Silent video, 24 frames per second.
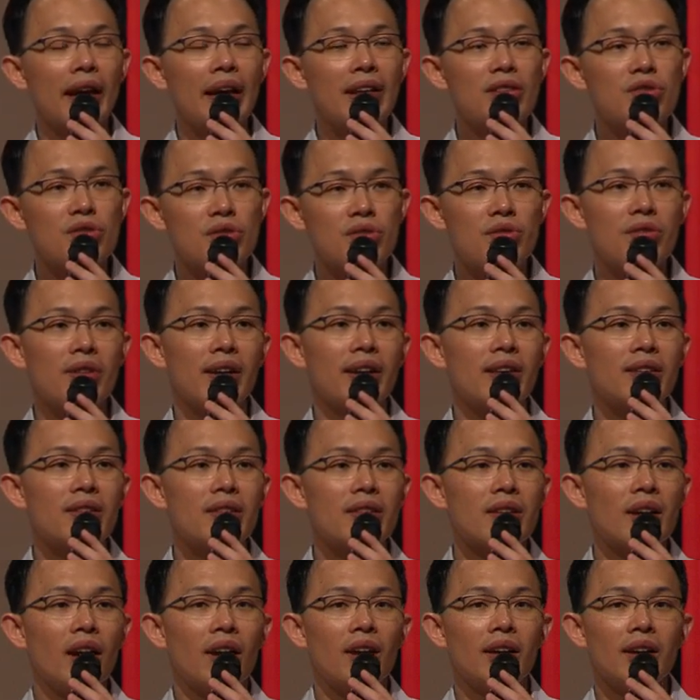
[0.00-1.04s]
and
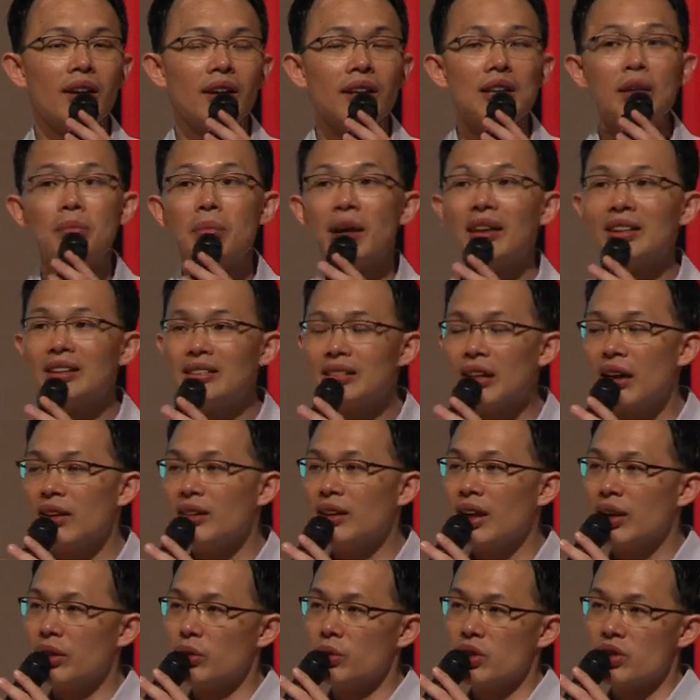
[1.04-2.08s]
strength in the mother
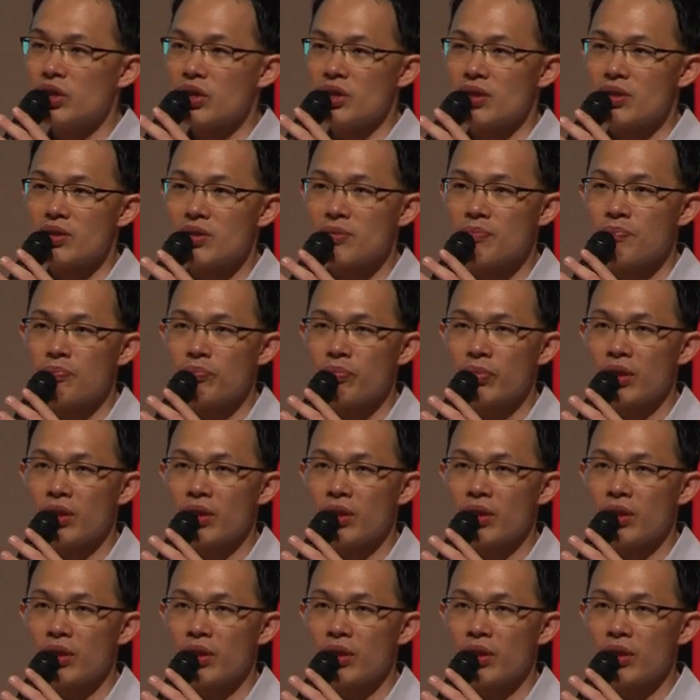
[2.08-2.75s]
tongue languages.